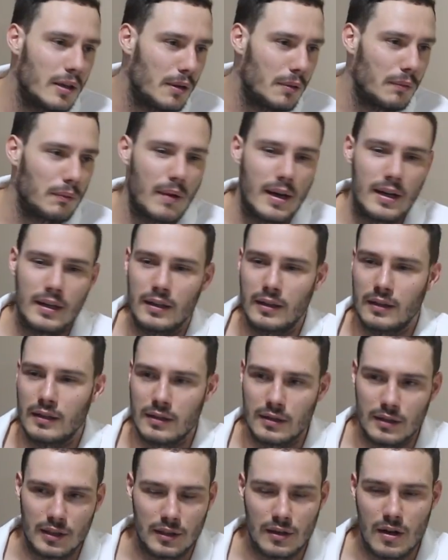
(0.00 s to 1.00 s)
Reddit
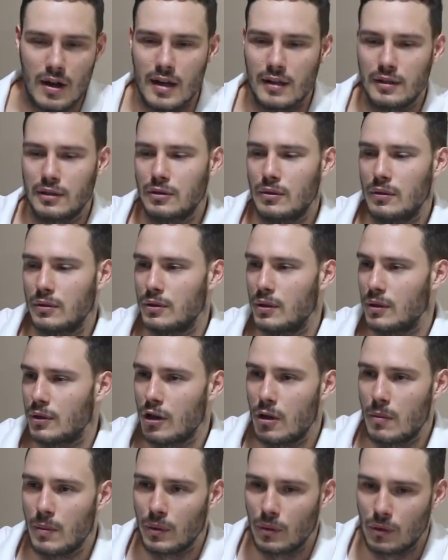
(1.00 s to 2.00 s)
and
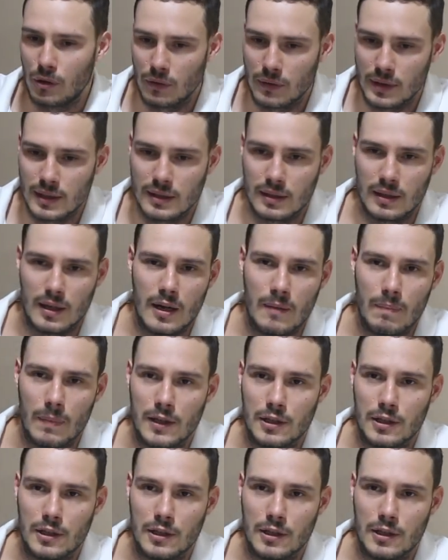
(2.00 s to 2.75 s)
tinnitustalk.com and all these um,